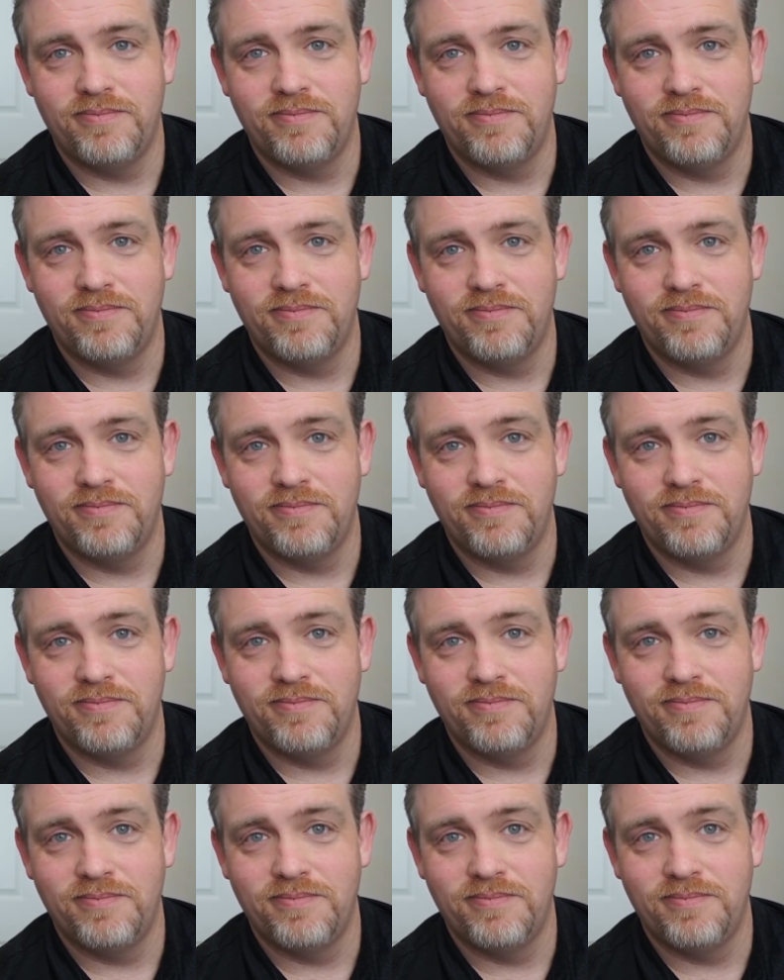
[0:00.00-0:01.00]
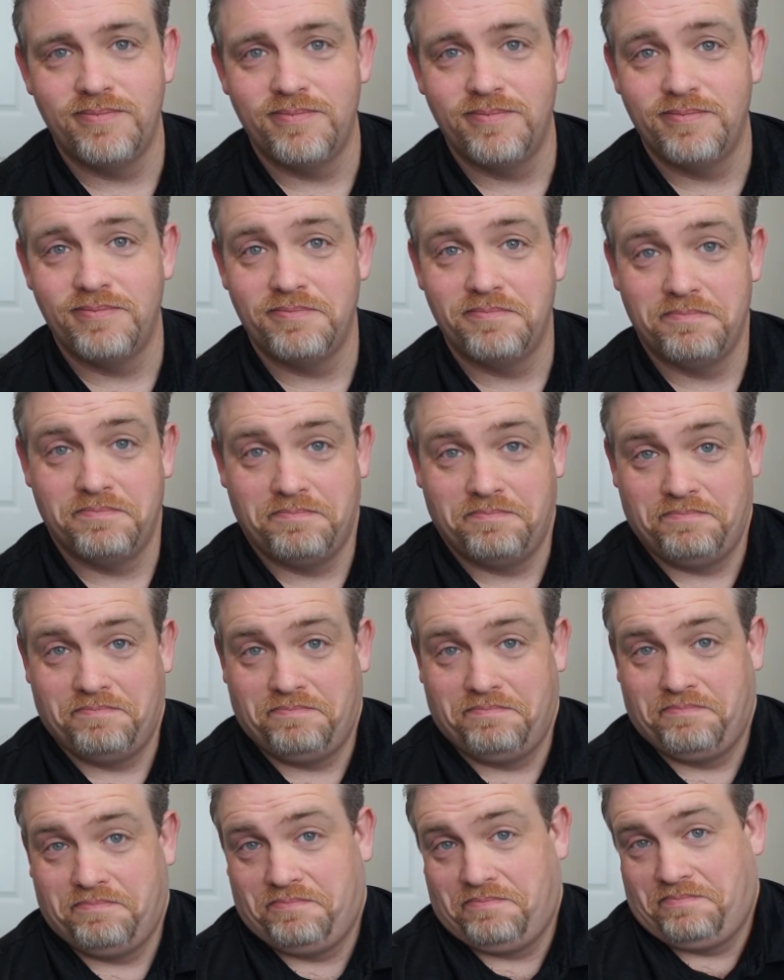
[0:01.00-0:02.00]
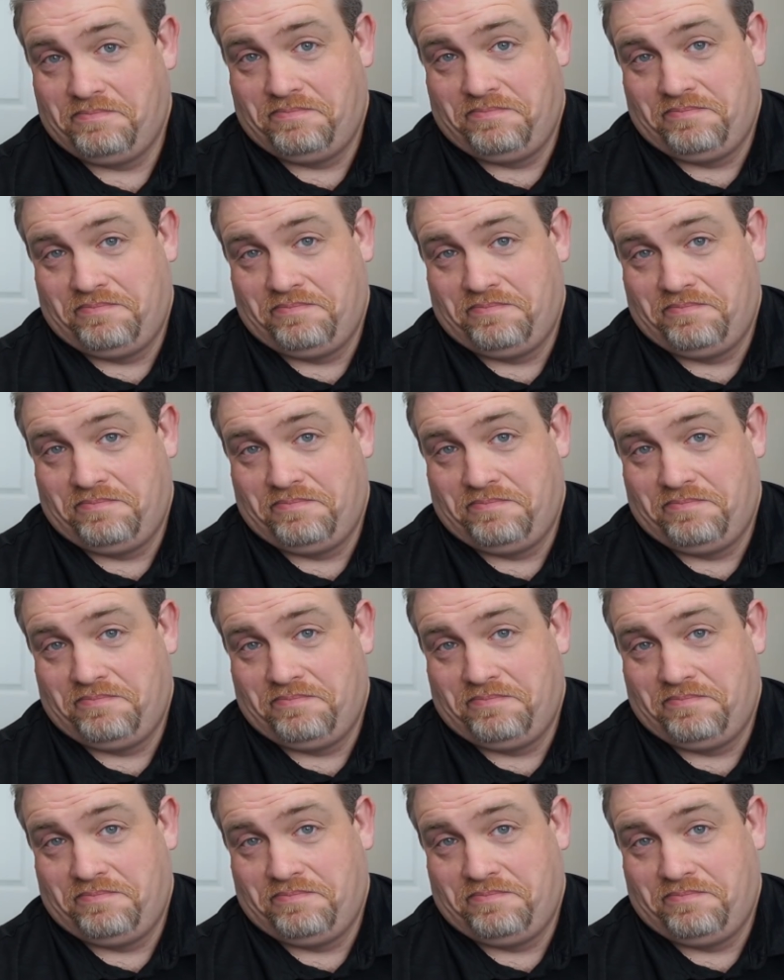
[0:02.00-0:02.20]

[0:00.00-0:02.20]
(not speaking)